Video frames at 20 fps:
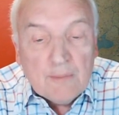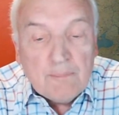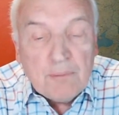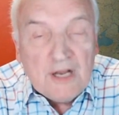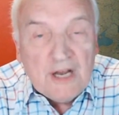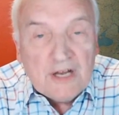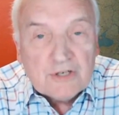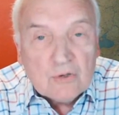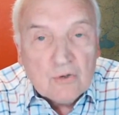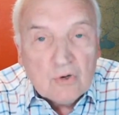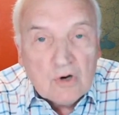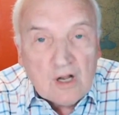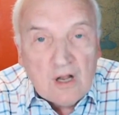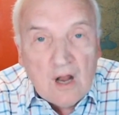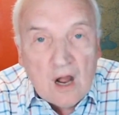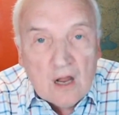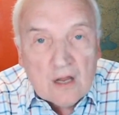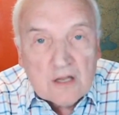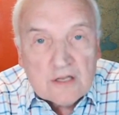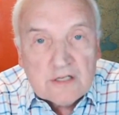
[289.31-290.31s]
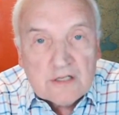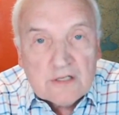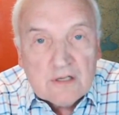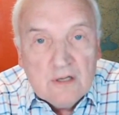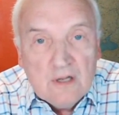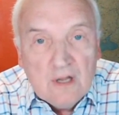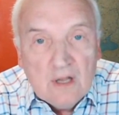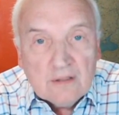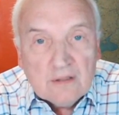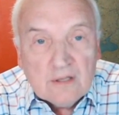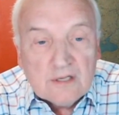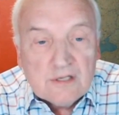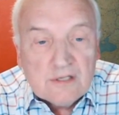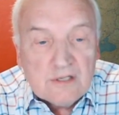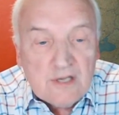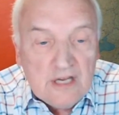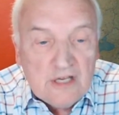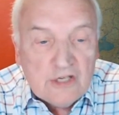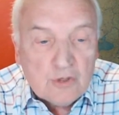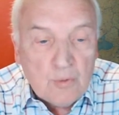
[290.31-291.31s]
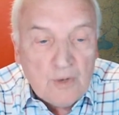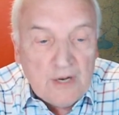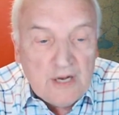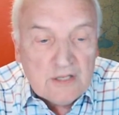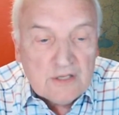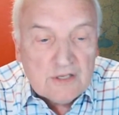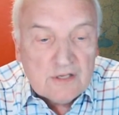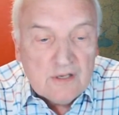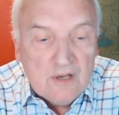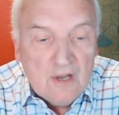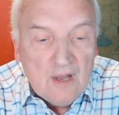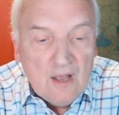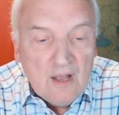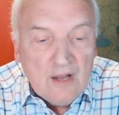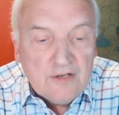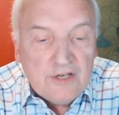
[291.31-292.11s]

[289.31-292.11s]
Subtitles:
The political class, the C-suites,